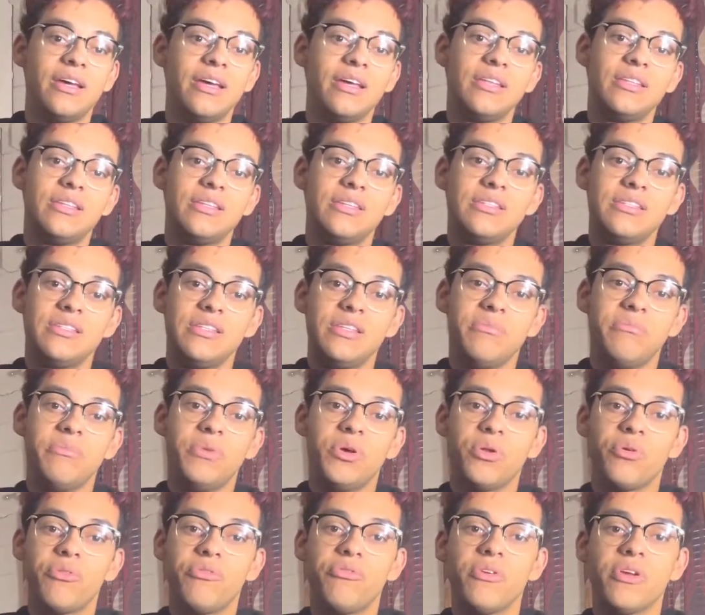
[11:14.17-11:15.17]
This is the
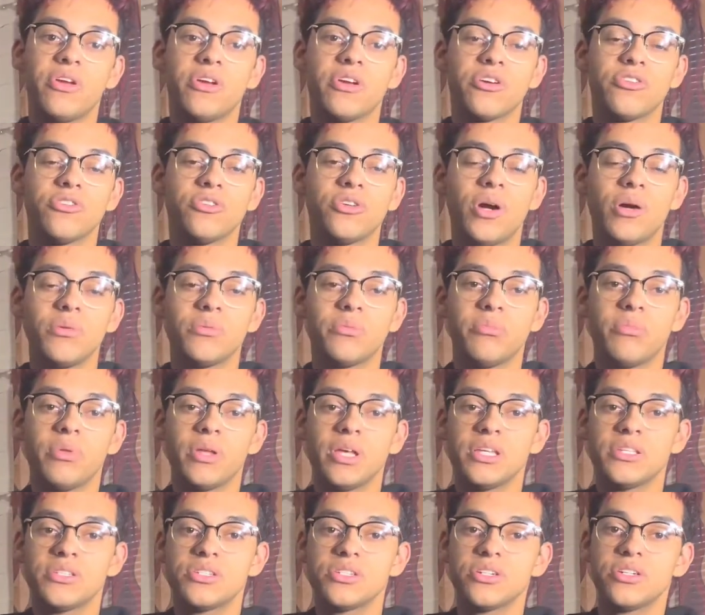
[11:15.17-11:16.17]
middle finger cropped
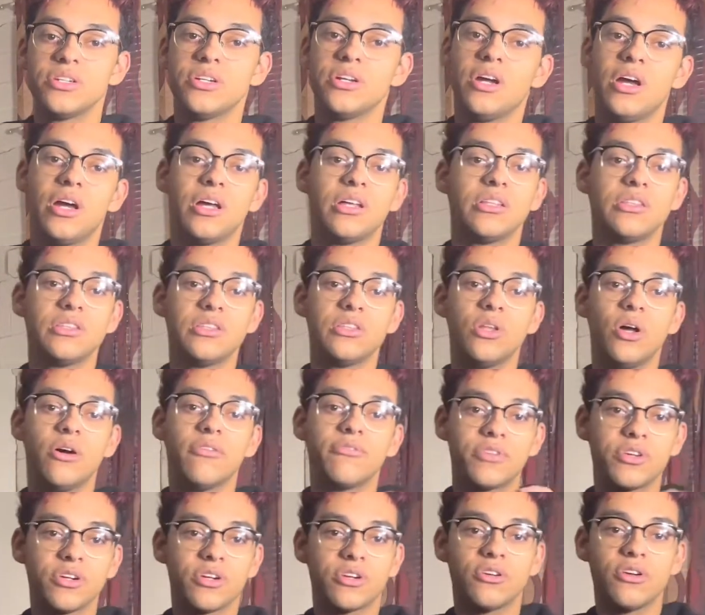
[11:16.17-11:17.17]
blazer. I love
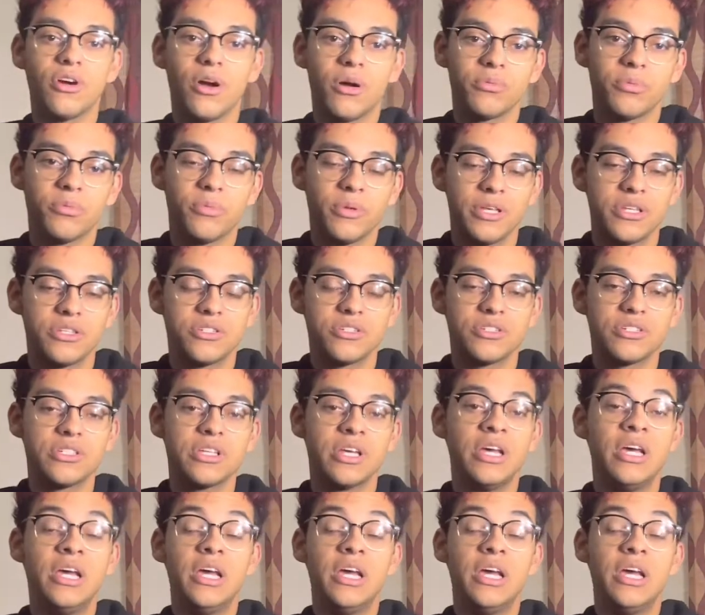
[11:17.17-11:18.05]
their cropped blazers.